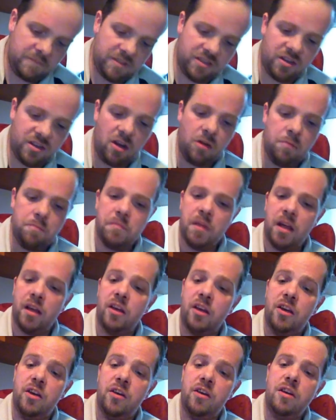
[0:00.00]
So a
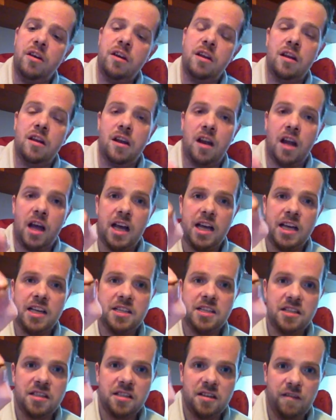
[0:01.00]
good,
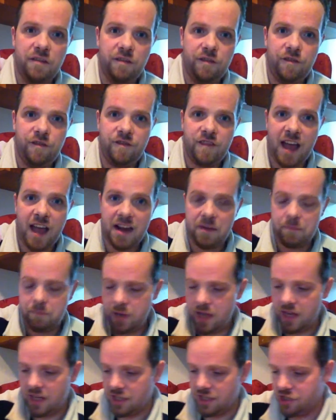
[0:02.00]
nice, fat
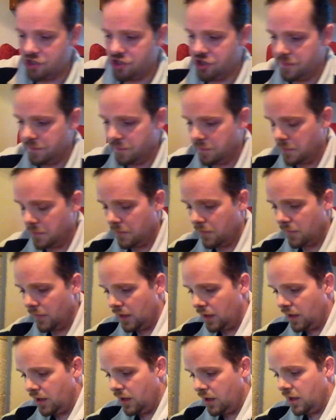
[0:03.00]
pinch.
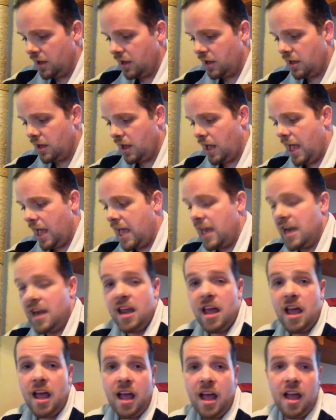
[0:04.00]
And,
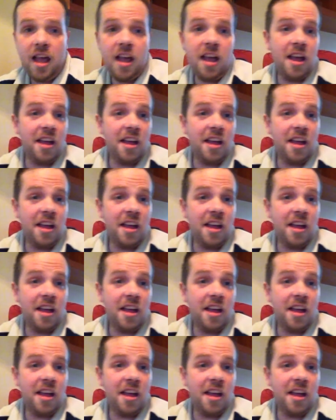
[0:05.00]
okay.